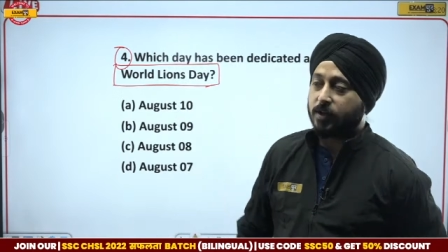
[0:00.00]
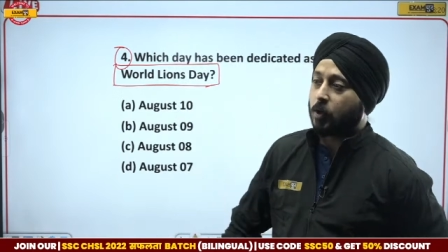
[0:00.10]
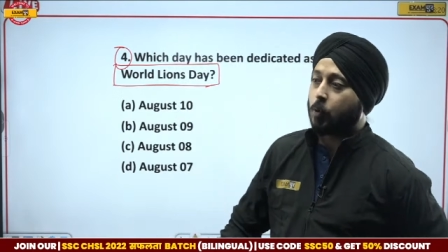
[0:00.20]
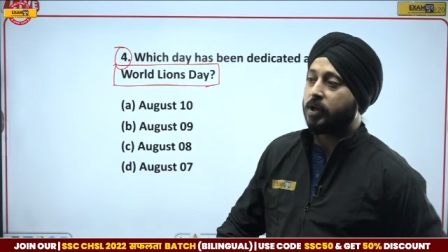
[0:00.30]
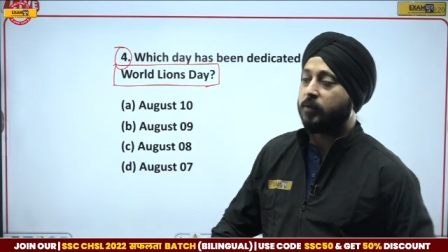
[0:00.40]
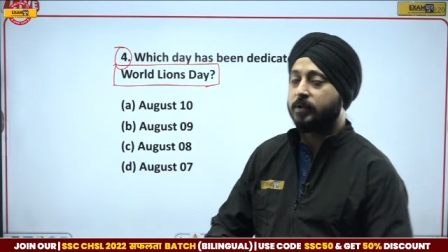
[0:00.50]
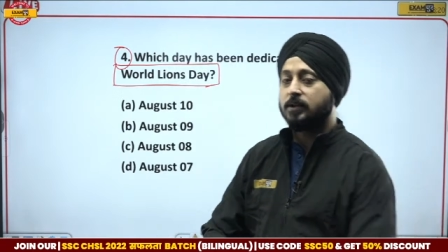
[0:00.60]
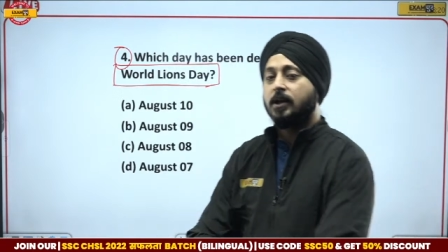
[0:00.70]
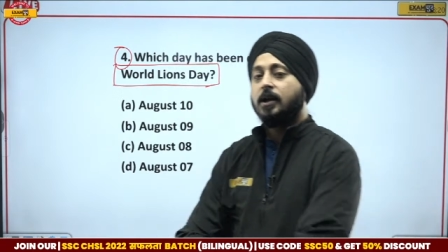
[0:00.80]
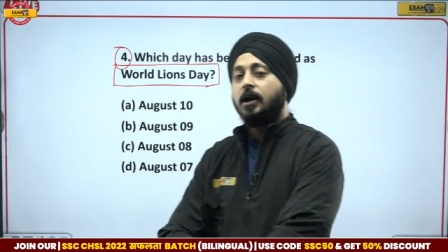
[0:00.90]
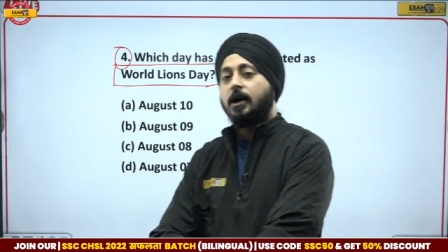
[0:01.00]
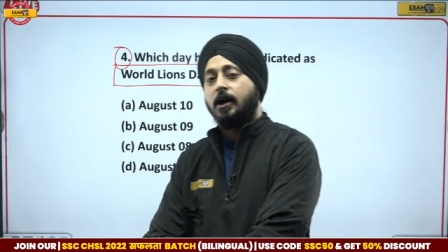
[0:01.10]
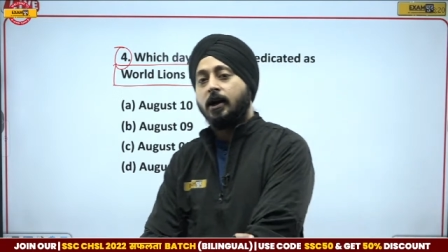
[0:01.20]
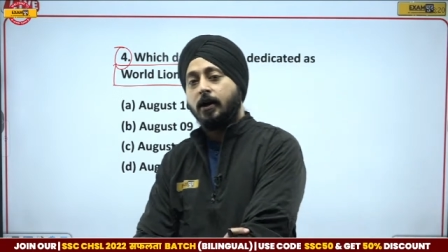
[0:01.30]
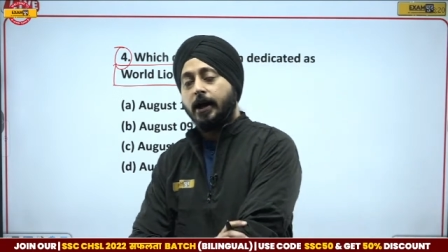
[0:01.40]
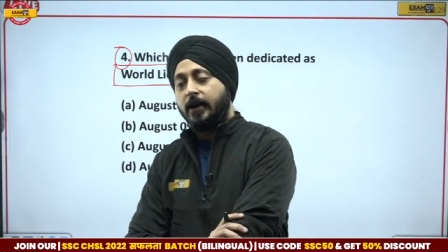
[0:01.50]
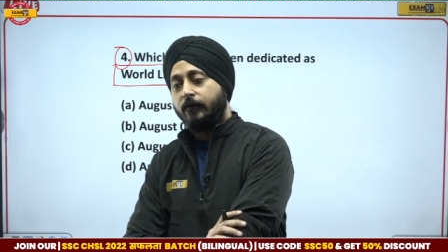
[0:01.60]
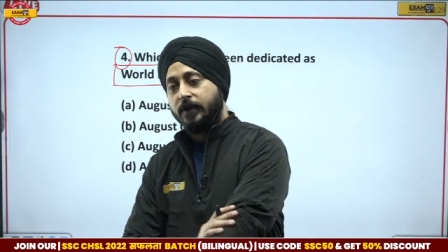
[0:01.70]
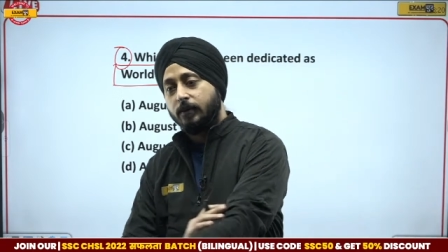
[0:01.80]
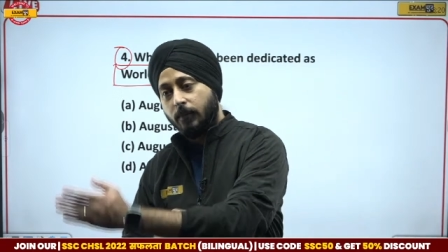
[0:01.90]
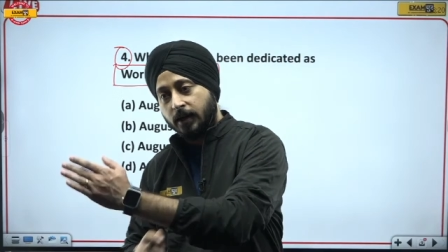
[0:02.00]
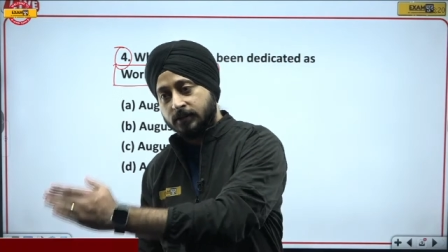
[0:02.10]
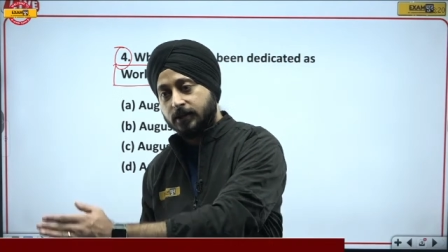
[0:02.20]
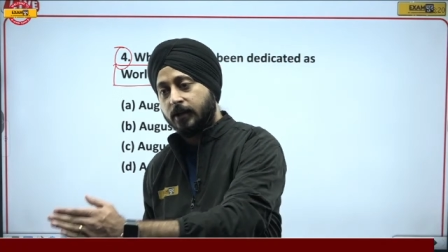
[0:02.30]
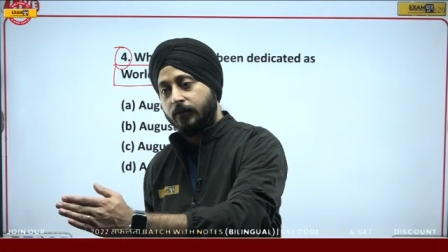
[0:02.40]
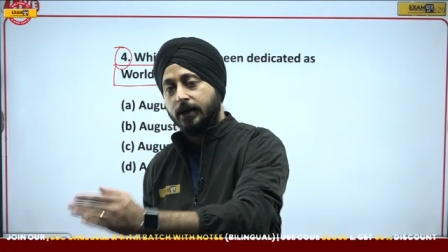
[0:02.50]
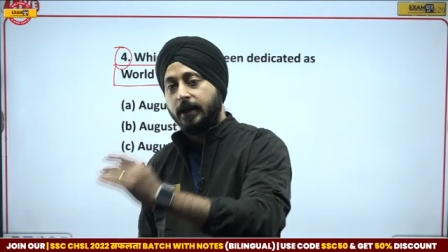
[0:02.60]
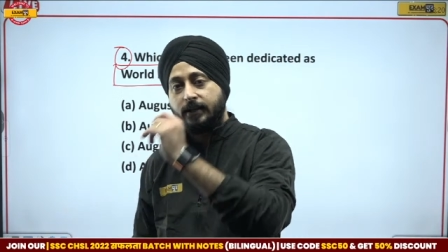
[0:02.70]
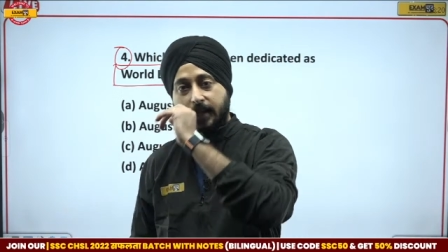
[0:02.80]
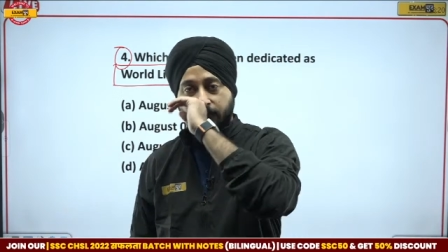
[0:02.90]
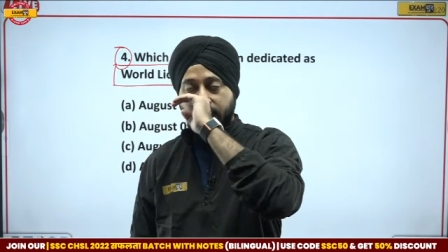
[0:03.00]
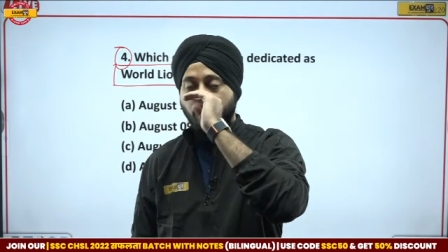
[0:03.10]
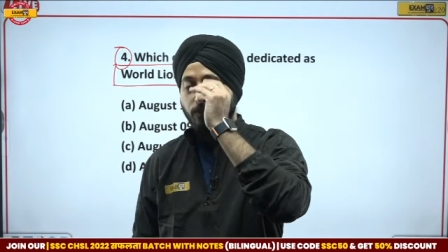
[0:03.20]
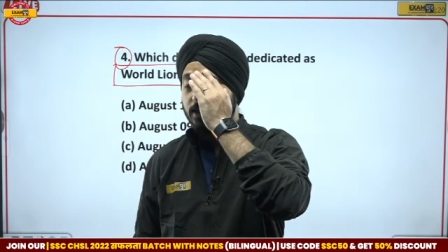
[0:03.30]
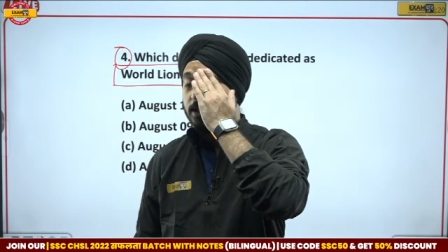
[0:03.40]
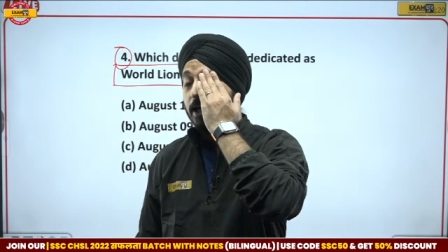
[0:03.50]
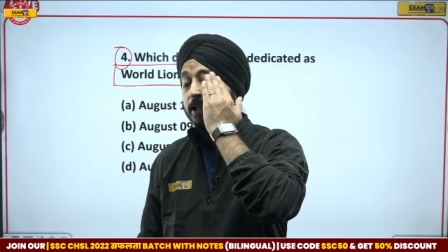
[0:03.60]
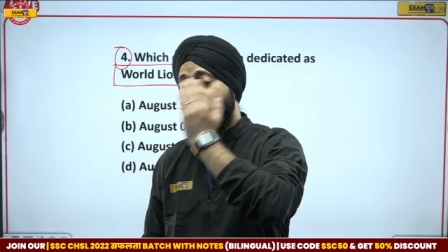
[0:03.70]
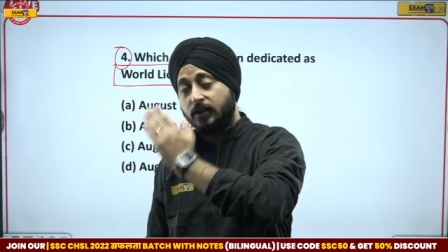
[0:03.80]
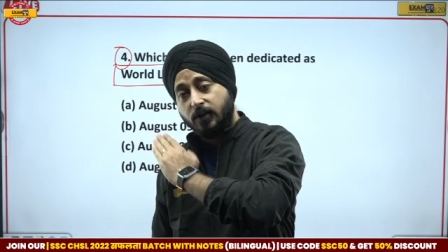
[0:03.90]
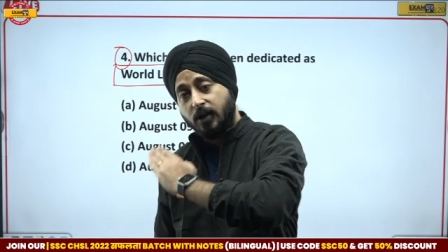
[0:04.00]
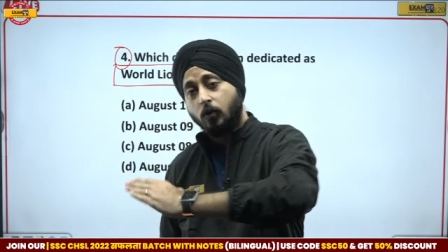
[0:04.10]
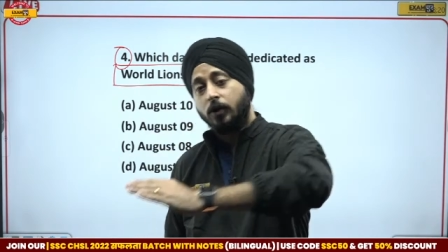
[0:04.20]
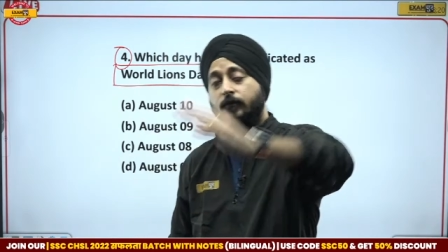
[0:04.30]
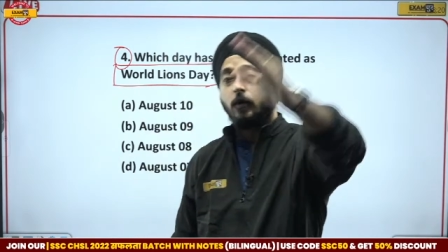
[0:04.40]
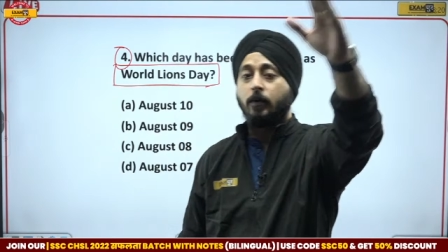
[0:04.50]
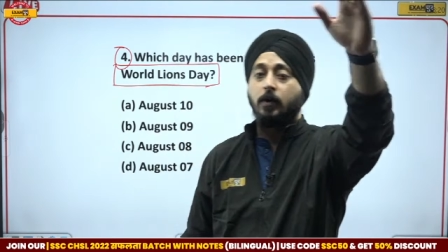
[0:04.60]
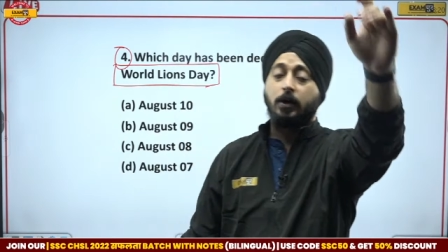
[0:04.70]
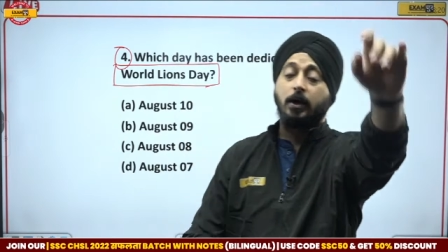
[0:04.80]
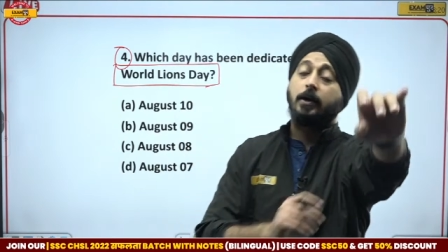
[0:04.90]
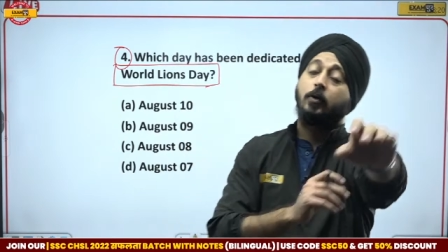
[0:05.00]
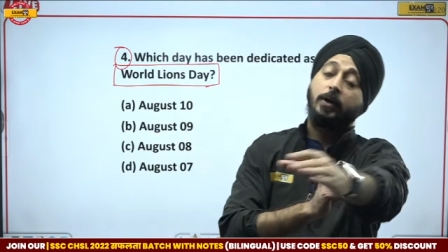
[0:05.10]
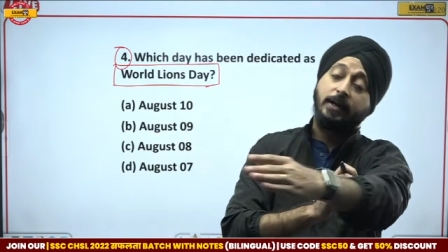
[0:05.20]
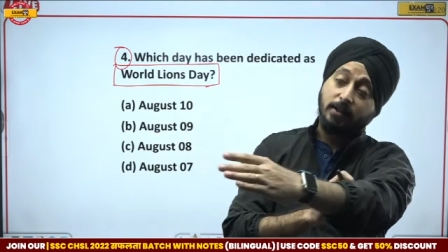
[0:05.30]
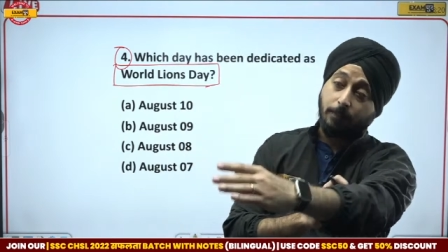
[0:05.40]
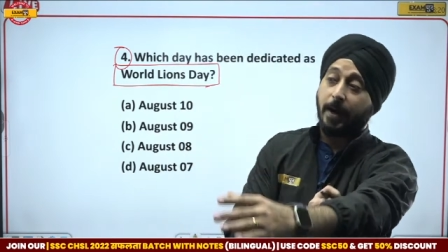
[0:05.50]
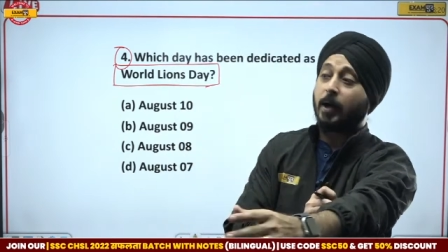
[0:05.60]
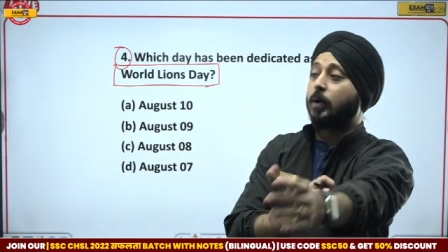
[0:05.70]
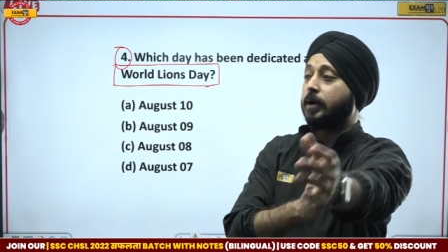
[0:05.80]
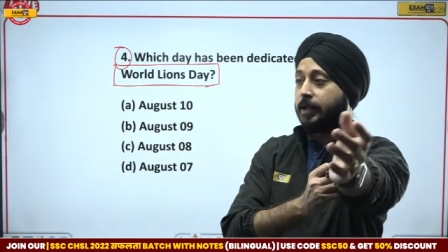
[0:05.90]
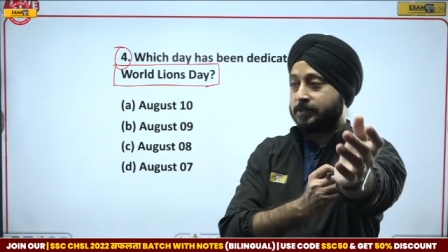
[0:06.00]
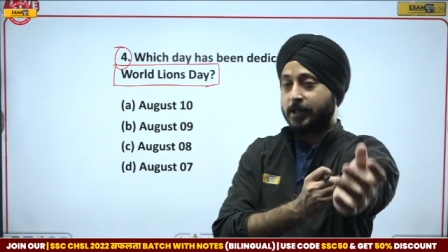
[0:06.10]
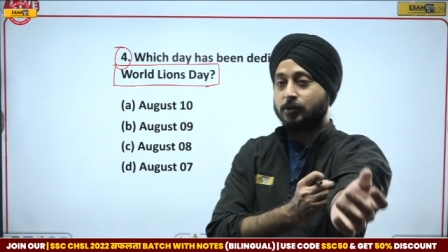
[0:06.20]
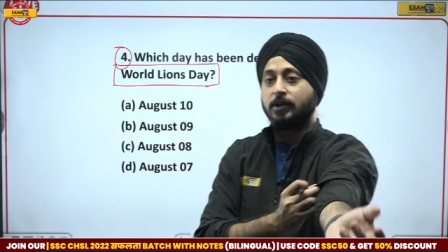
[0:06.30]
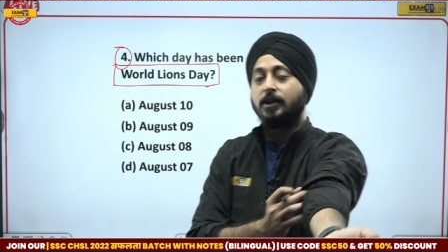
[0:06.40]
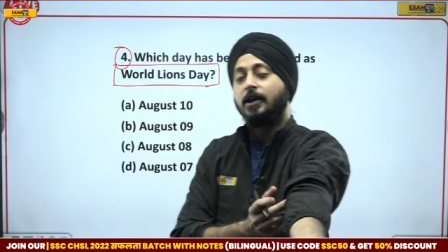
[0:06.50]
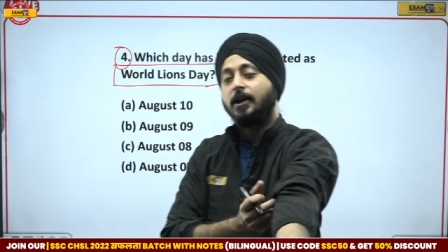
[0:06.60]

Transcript: we are going with uh, every month and we are taking every week and then we are going forward. Okay, going in the backward direction actually.